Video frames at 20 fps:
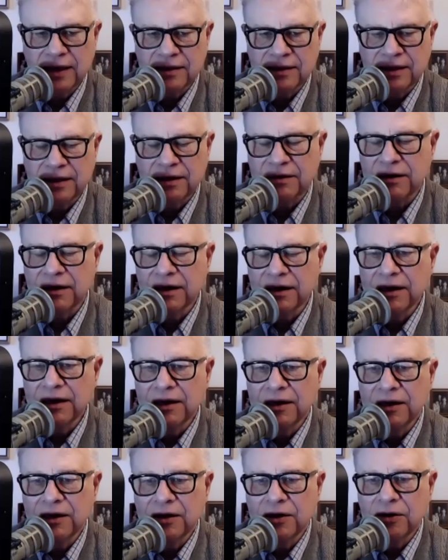that
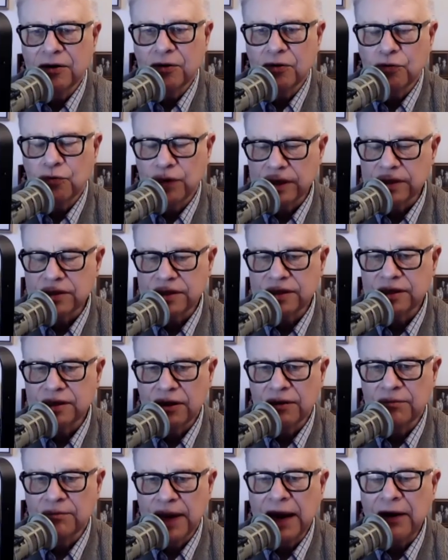we're
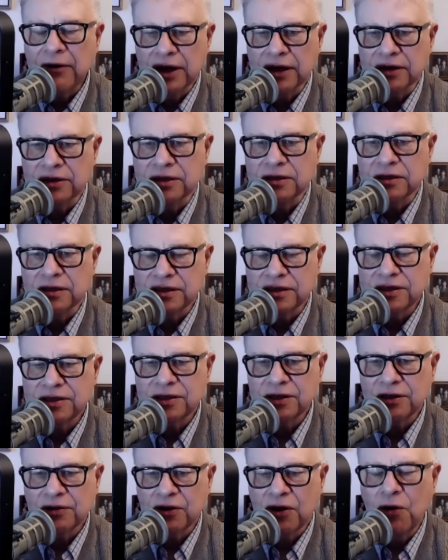still a marriage and it's
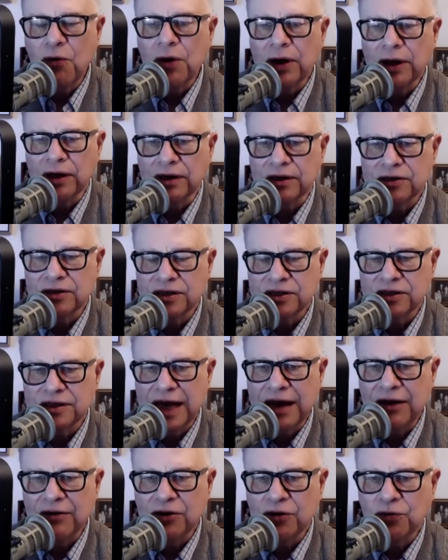still going. It's just
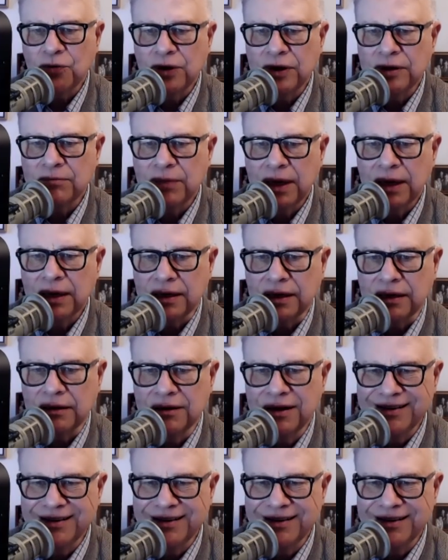down to one body.